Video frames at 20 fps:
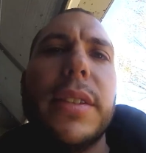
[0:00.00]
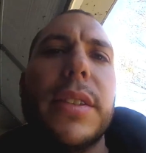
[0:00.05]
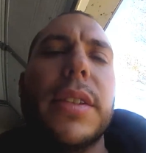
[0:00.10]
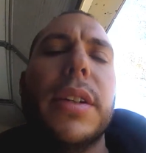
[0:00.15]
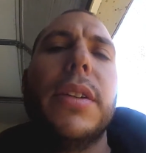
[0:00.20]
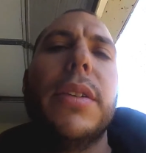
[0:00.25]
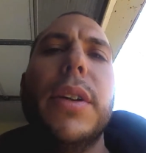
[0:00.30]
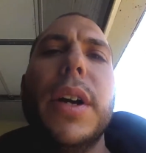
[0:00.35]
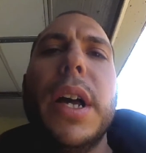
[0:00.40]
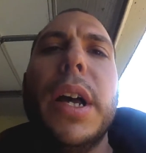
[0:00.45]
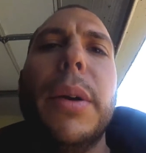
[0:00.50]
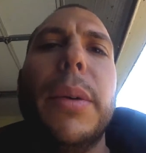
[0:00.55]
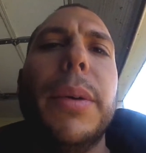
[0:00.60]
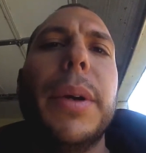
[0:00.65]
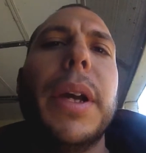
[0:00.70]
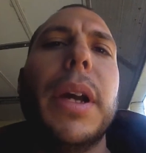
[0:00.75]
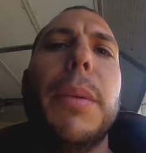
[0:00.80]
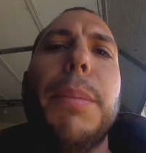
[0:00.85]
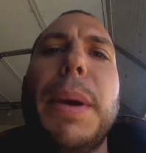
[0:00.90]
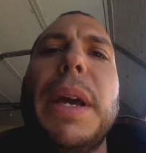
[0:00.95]
So when
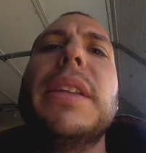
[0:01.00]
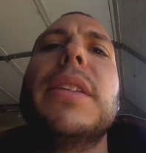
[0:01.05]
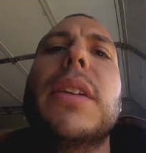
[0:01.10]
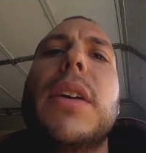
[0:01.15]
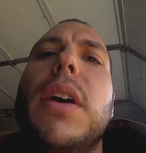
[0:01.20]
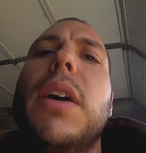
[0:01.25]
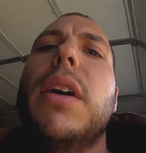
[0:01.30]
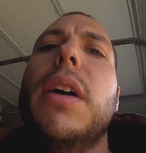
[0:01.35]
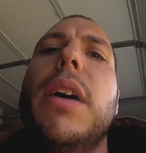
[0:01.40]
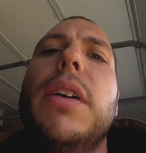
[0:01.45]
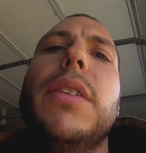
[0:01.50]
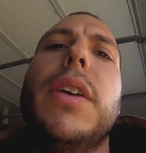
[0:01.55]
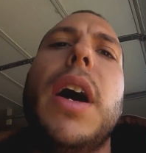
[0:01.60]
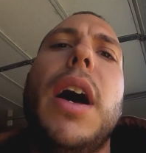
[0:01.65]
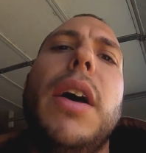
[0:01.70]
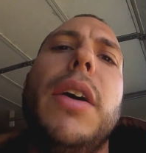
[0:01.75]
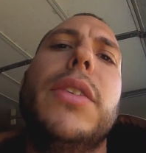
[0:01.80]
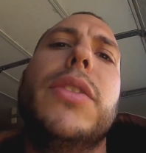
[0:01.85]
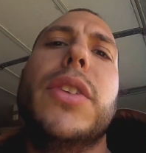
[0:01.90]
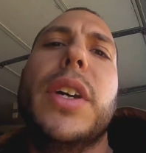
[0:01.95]
we go to paint the car,
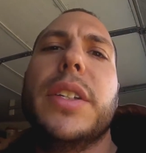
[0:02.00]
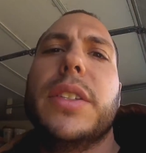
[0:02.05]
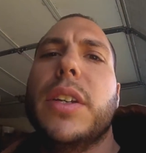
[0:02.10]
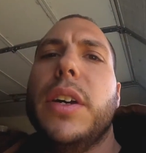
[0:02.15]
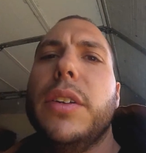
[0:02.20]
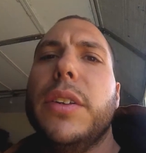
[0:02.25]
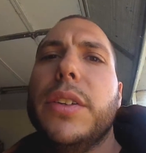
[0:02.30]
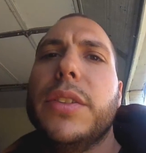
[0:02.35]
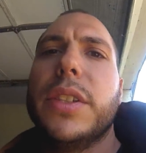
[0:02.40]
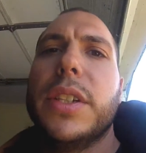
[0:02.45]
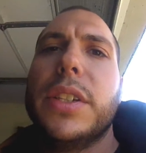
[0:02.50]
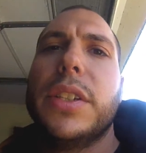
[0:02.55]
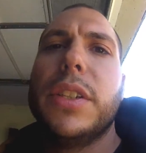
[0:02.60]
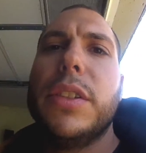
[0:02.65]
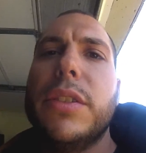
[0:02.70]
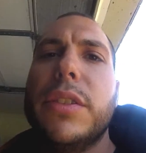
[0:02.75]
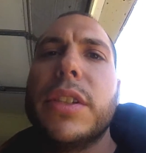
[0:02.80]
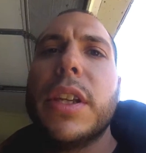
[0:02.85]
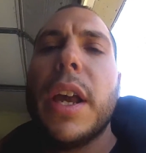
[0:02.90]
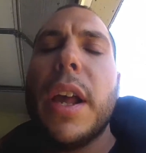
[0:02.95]
I'll address all those
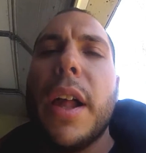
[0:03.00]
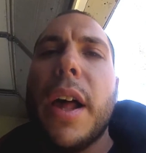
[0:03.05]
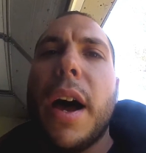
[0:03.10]
issues.